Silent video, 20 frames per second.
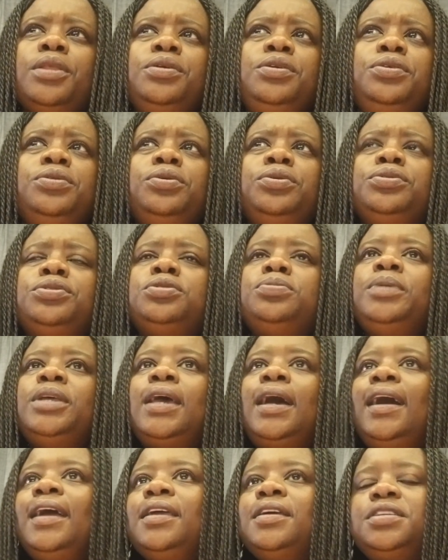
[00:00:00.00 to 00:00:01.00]
you know, to
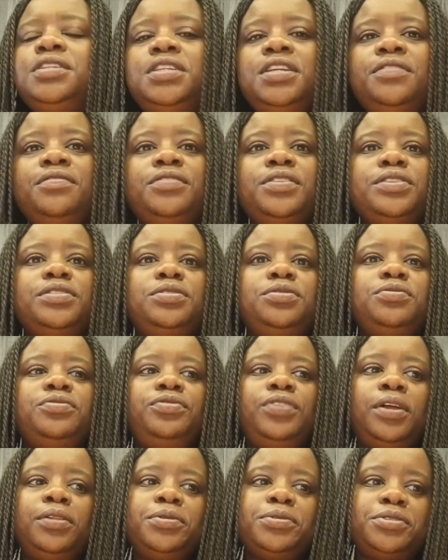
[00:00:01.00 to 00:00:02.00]
be high achievers, to
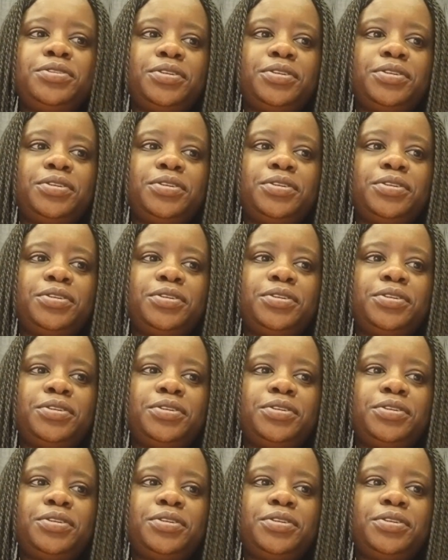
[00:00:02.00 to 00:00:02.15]
follow